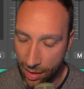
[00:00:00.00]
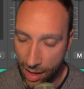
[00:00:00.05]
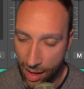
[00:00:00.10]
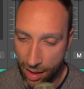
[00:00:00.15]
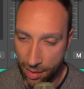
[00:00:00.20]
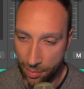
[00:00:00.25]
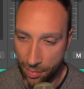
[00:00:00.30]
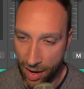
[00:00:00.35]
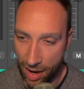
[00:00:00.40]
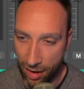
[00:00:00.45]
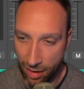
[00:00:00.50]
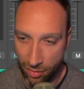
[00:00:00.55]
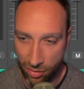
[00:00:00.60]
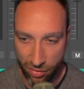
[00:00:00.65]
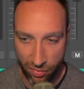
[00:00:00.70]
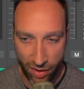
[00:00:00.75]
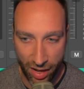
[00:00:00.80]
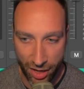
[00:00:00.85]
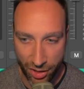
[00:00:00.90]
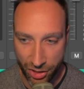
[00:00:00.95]
early
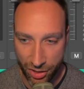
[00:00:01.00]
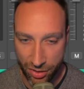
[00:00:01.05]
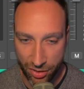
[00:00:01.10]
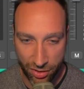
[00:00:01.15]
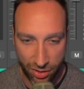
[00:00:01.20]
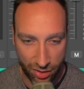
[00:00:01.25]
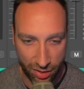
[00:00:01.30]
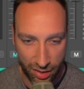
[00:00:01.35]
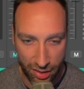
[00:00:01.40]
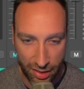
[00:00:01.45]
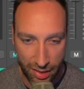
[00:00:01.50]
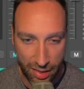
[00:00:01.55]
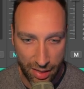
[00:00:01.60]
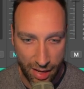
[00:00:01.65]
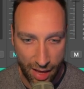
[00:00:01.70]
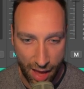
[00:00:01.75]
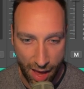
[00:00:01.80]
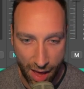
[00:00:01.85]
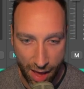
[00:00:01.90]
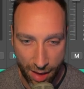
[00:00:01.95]
reflections,
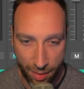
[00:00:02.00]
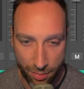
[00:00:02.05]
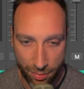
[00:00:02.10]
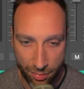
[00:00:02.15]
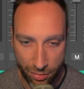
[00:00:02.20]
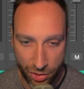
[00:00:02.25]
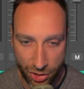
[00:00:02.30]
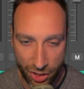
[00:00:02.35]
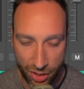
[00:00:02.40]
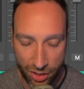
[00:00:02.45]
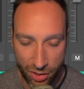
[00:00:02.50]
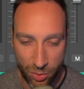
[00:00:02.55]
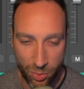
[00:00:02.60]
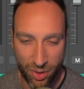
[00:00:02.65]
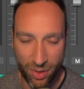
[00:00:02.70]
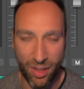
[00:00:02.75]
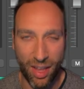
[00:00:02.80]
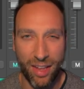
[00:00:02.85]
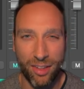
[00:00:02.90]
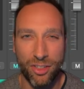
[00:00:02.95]
just so
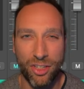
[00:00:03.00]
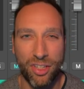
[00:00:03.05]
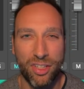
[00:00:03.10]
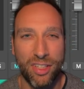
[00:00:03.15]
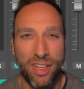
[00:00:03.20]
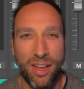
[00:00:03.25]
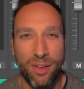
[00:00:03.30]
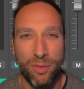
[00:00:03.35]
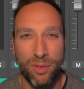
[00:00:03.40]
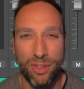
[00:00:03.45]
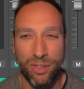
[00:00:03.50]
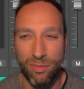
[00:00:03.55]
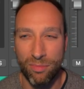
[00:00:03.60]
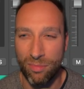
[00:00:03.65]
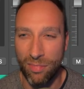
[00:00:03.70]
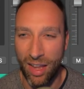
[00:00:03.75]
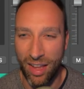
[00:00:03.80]
it just sounds